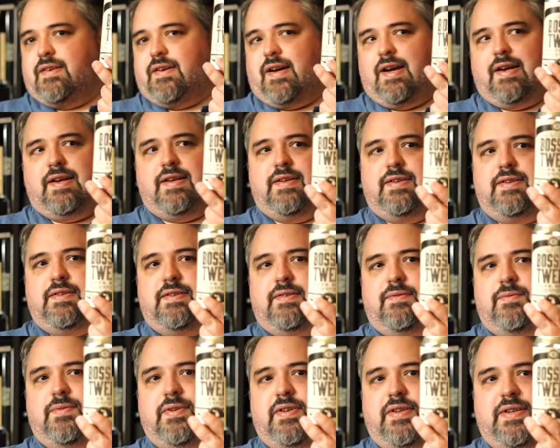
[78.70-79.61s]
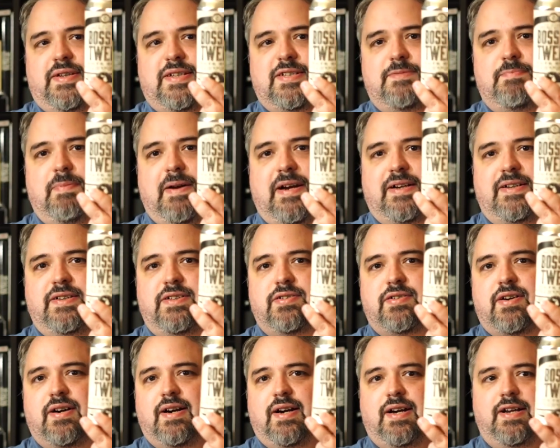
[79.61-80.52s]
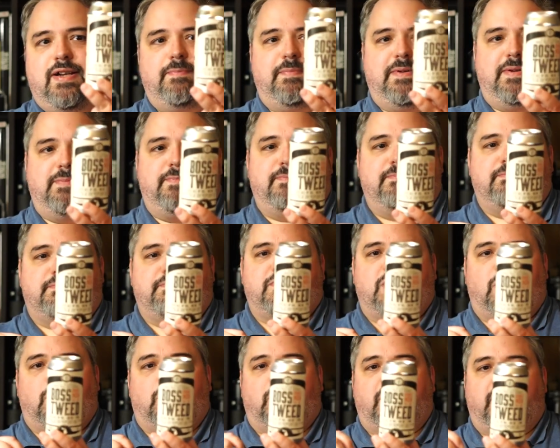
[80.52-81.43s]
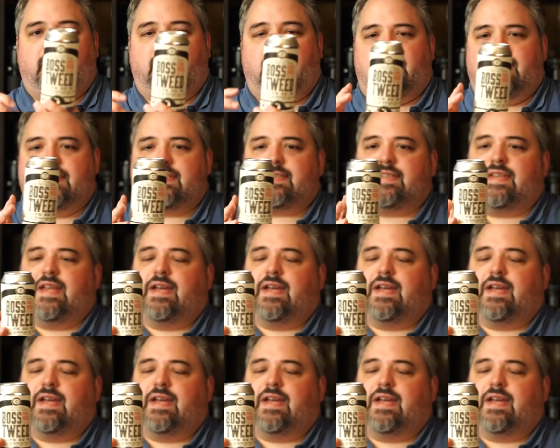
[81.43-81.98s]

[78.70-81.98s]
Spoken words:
I didn't really expect to try, to be totally honest.